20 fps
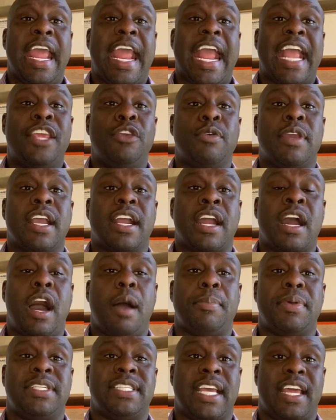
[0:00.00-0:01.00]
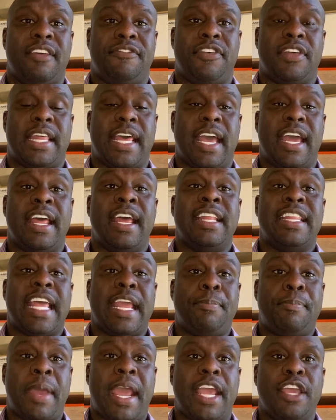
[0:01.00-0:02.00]
and you get compensated for that. They
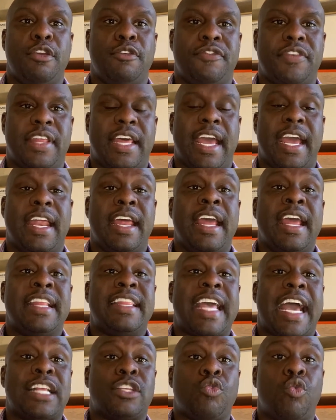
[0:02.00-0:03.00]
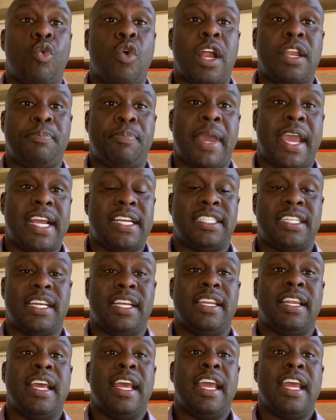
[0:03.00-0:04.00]
pay you for that. That's one
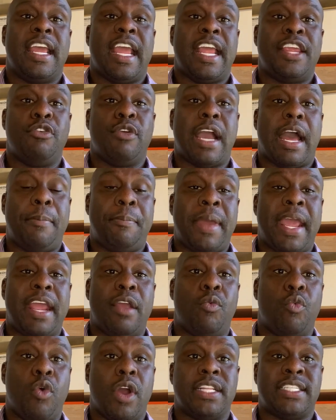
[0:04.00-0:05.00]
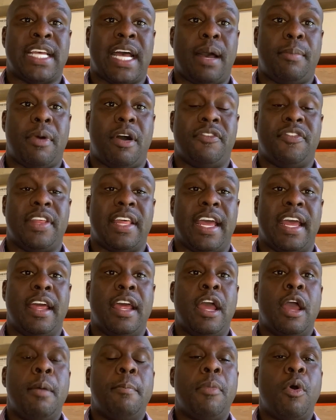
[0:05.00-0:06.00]
patient and you got paid one time off of that.
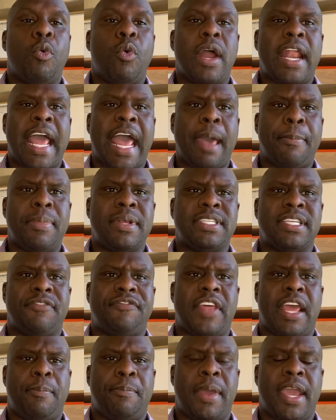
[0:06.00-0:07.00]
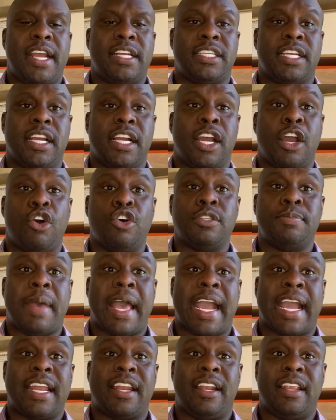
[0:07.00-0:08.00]
But what happens if that patient goes
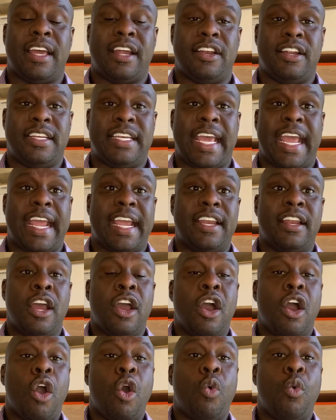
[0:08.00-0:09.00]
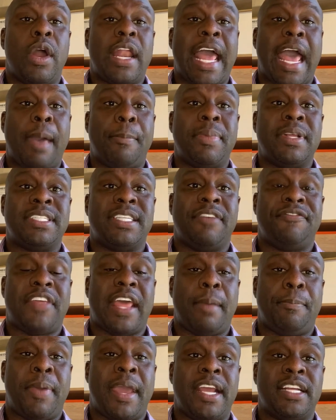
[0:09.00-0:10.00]
back at a later date? Or what happens if
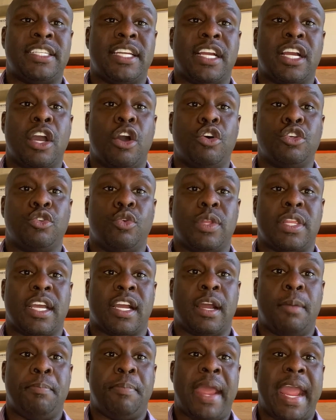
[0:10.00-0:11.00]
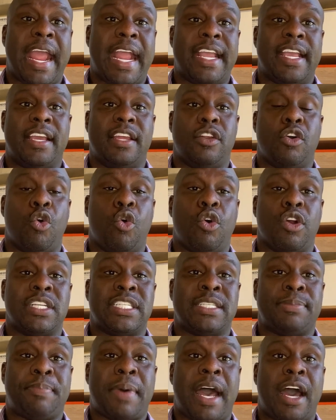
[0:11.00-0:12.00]
that patient goes with a companion or a
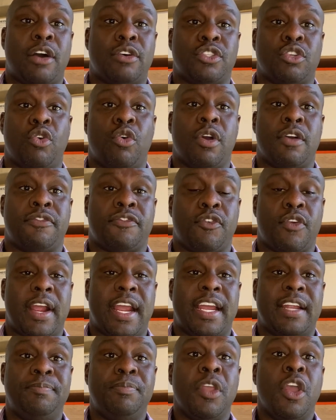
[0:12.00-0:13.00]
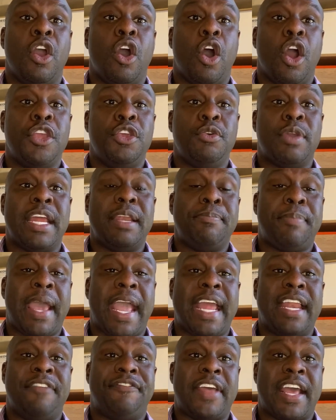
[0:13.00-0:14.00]
spouse or a friend? Are you getting
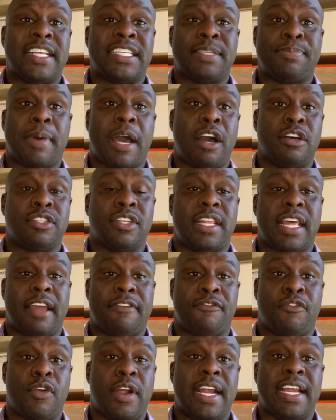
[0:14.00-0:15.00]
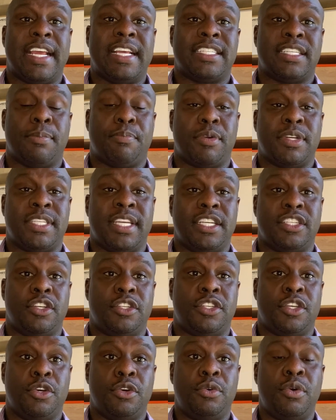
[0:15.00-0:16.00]
paid if that spouse or that friend gets a procedure
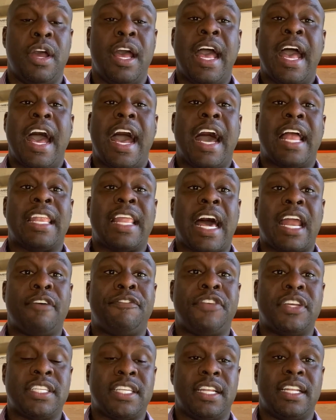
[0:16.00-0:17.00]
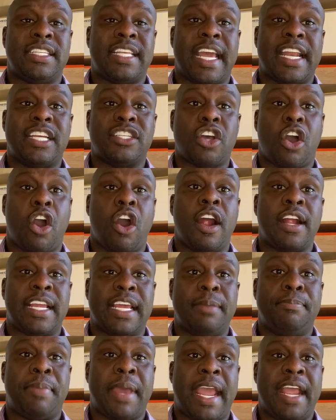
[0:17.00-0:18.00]
too? A lot of facilitators aren't
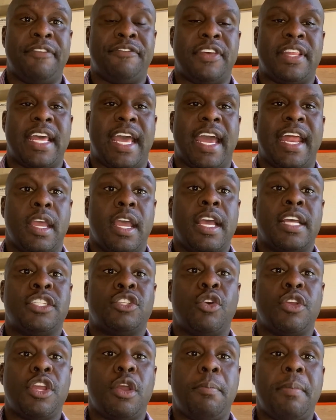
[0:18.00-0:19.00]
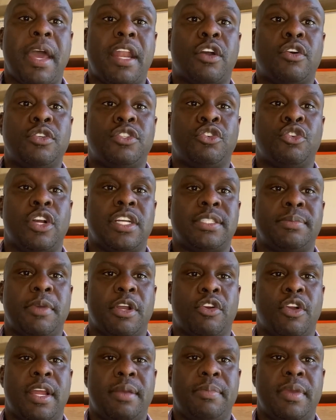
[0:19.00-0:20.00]
getting paid for that. So in your medical tourism
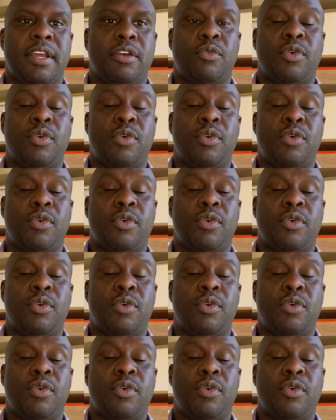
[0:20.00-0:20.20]
agreement